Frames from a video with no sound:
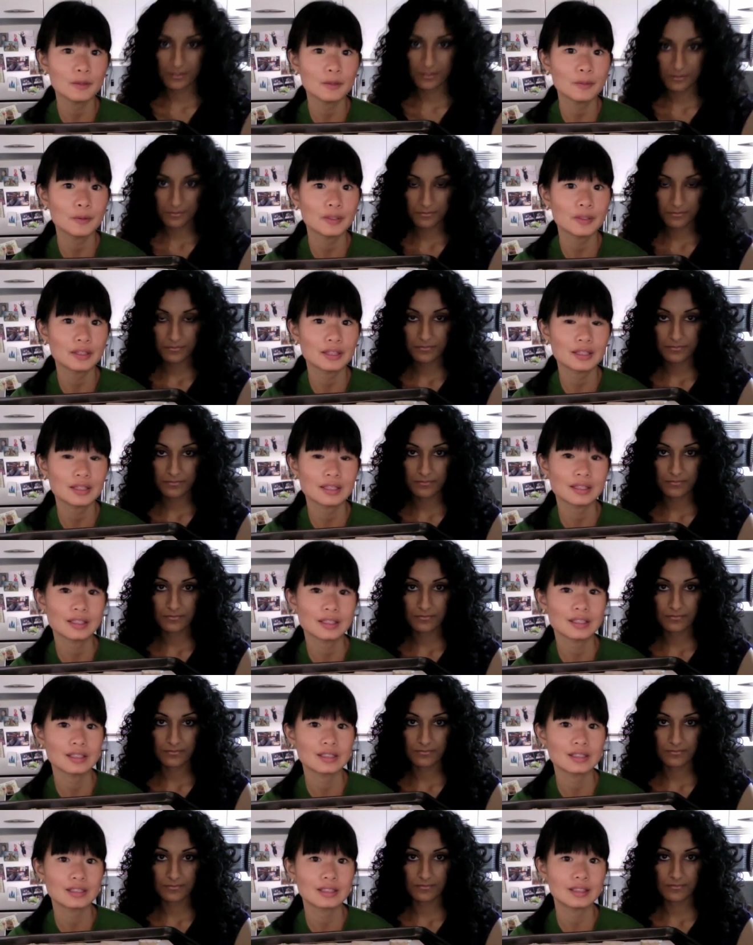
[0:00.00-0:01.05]
Speaker 1: Put
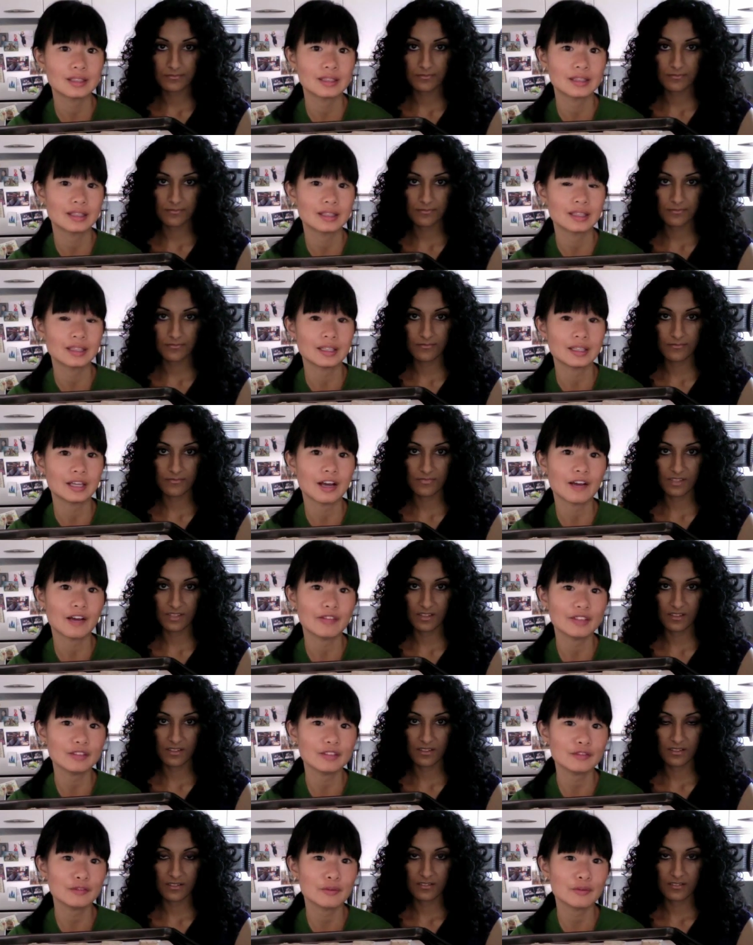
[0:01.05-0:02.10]
these in
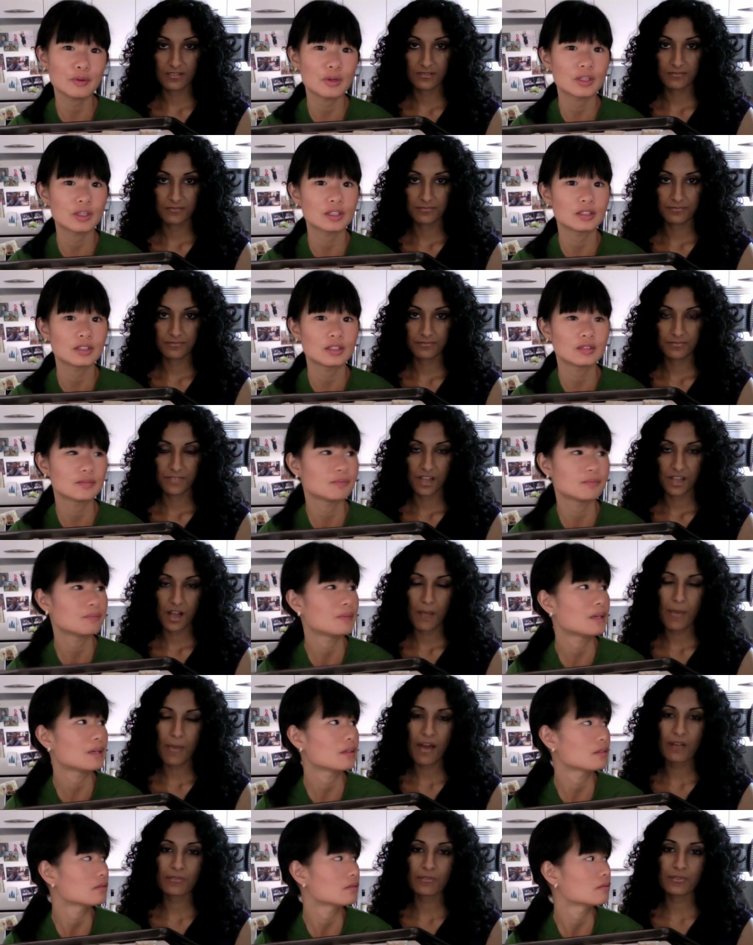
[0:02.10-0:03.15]
oven for?
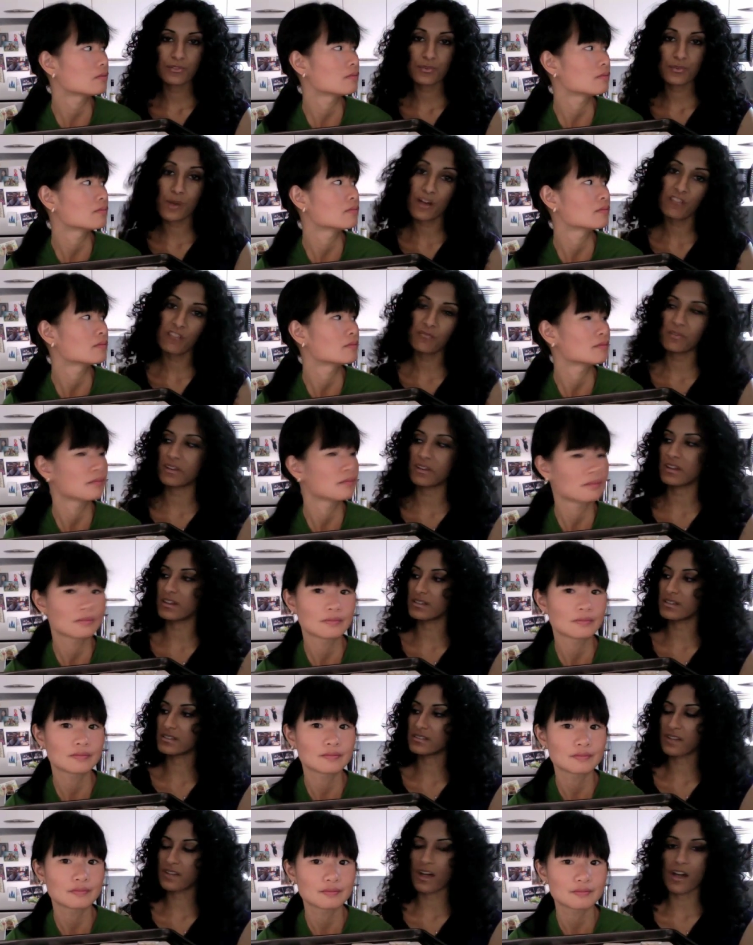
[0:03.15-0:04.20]
About 12
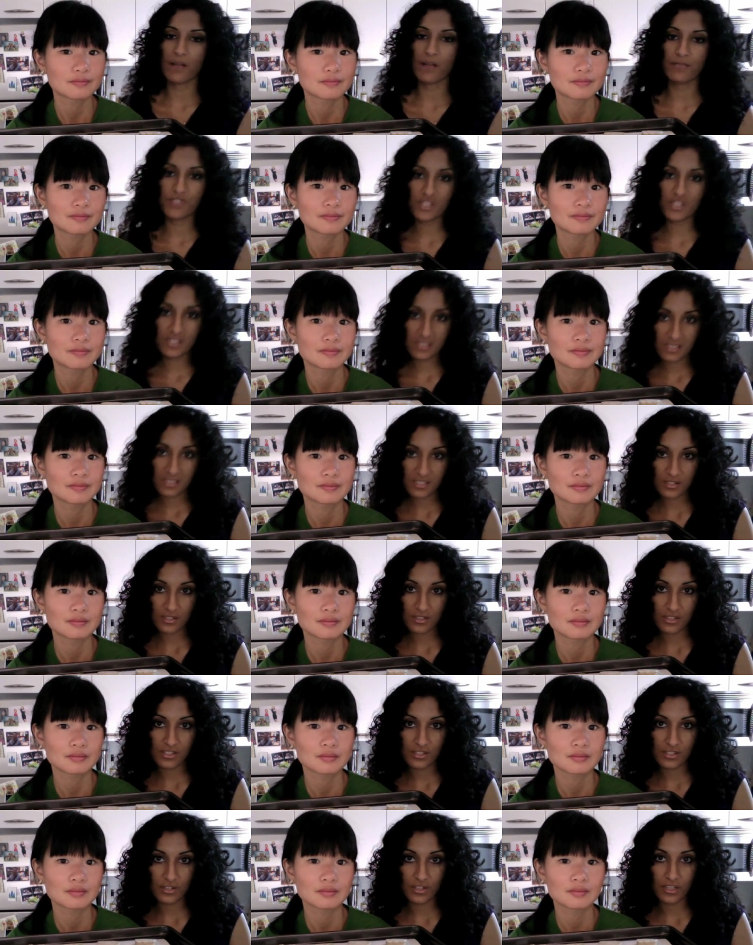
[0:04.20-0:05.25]
minutes, um, just until they
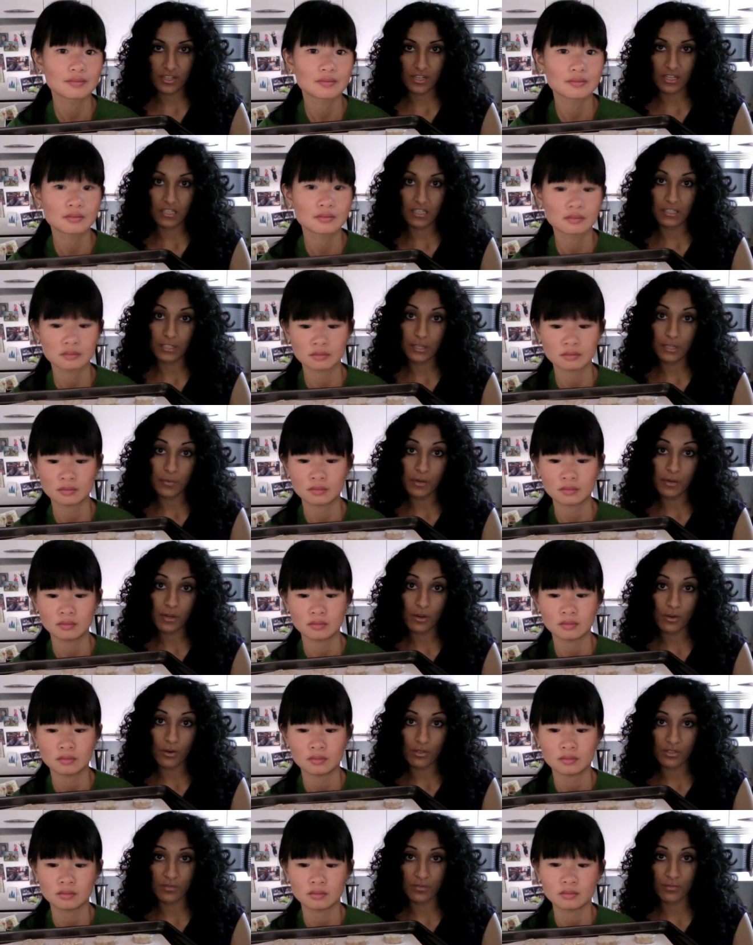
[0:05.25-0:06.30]
start getting a little bit
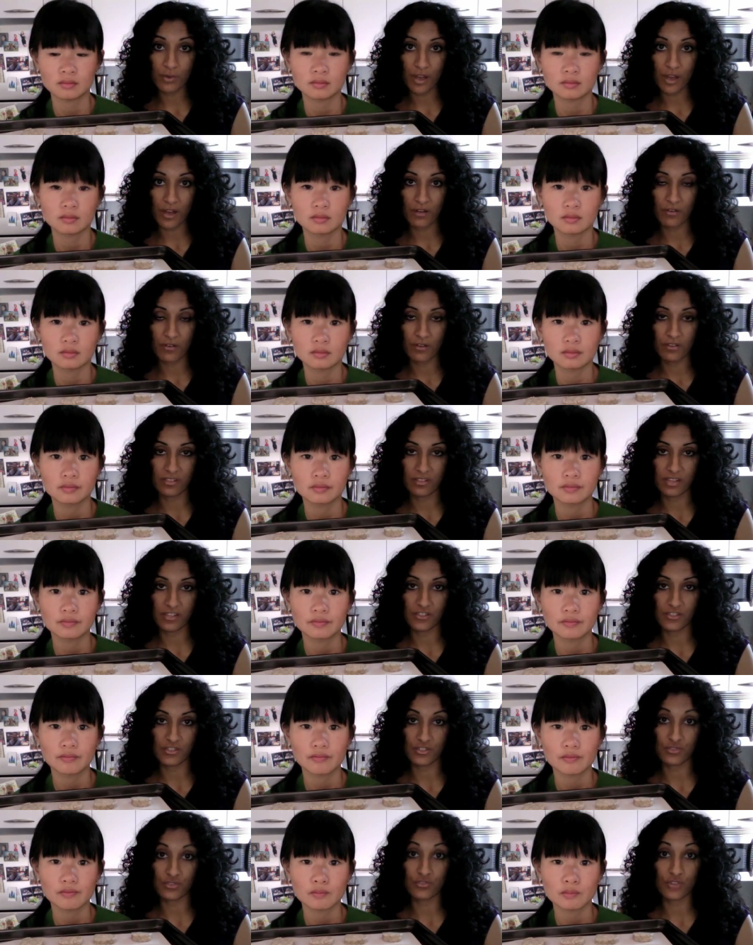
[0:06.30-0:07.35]
golden brown around the
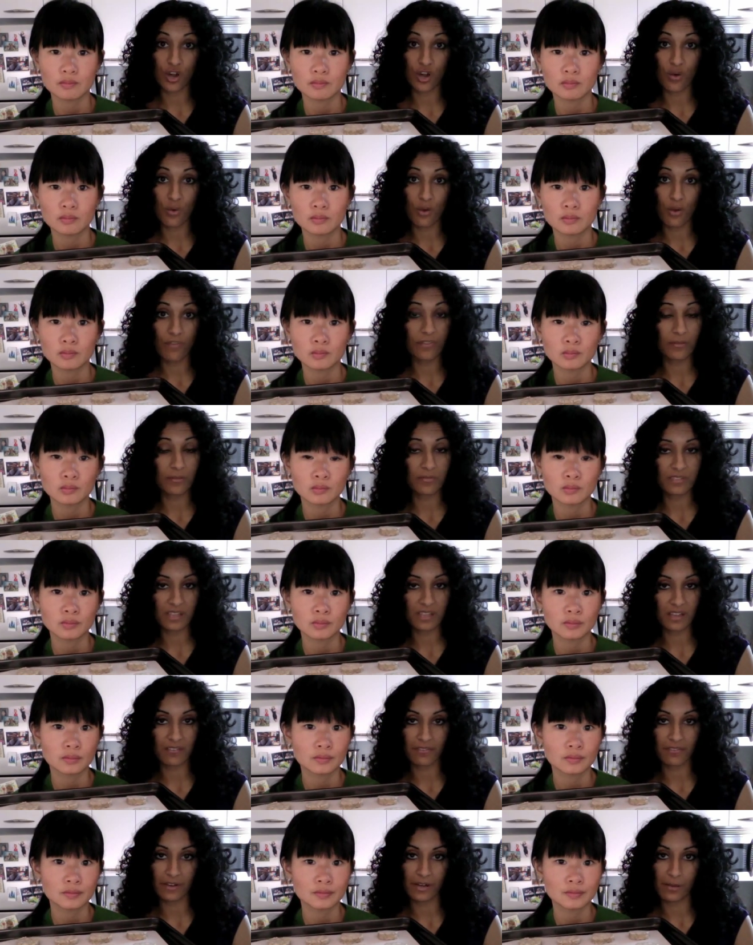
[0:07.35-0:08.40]
edges. You don't want them to
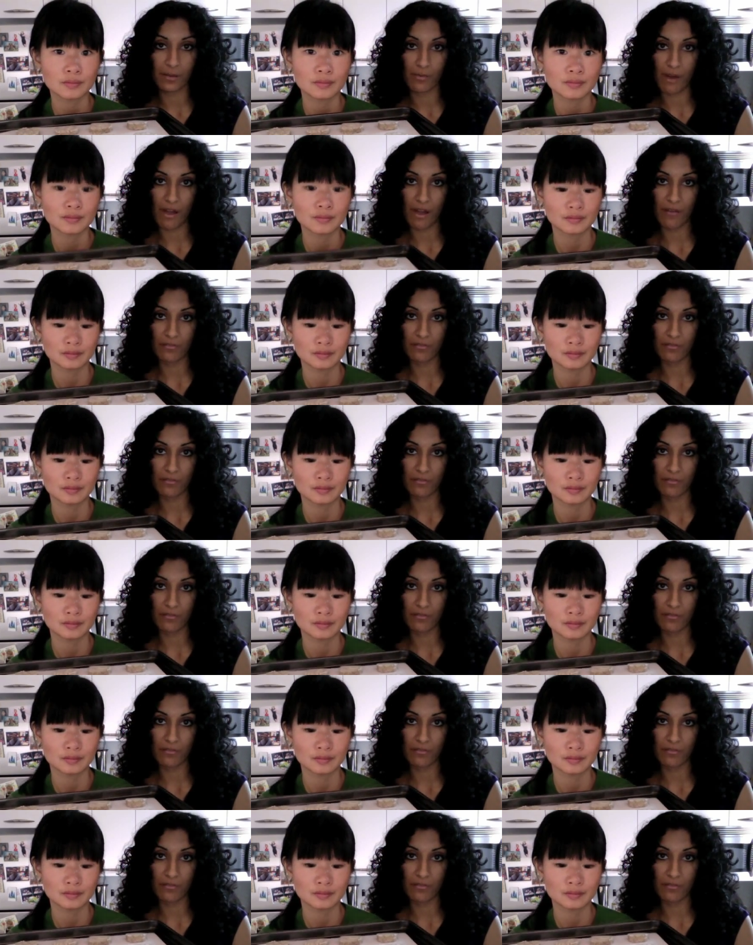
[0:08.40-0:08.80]
get very brown.